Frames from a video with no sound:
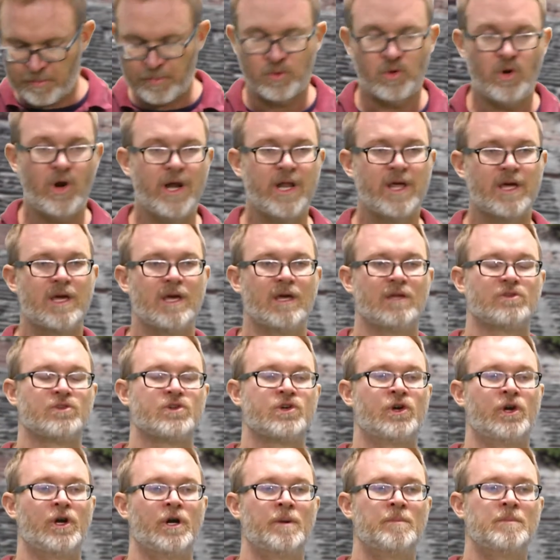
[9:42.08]
predicate
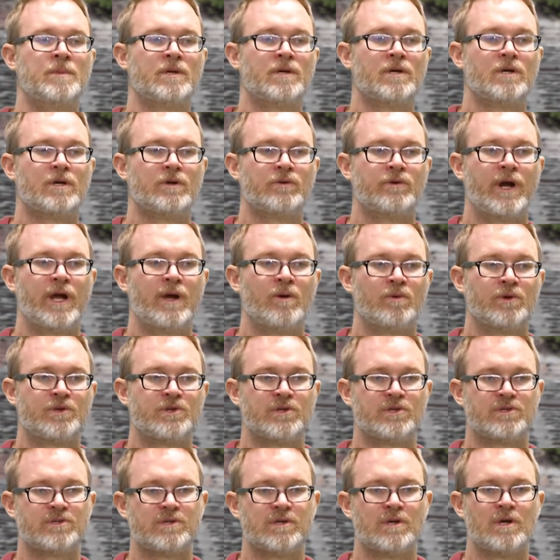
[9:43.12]
term, right, which
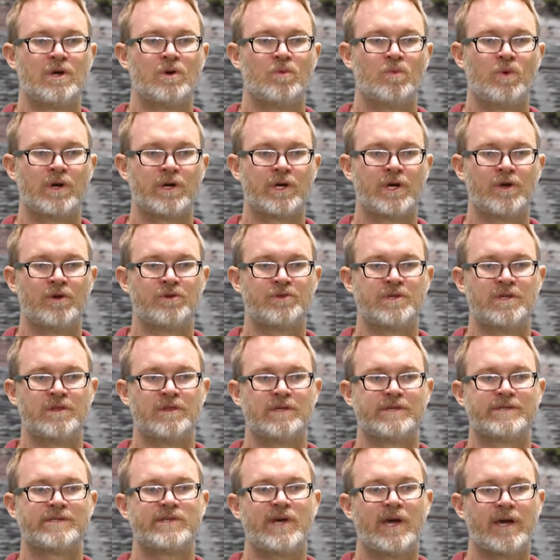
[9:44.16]
is what goes in
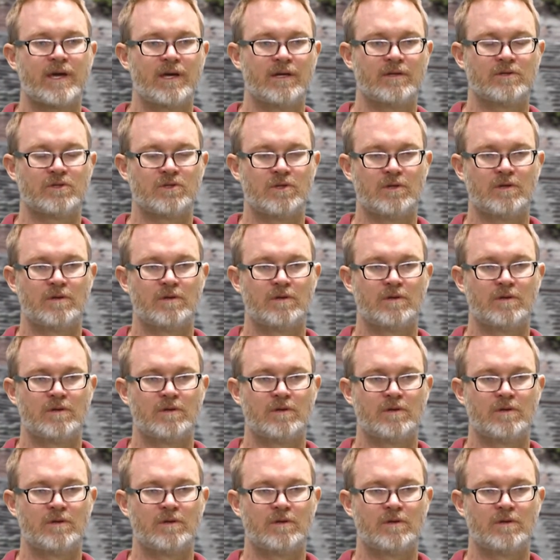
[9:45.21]
the second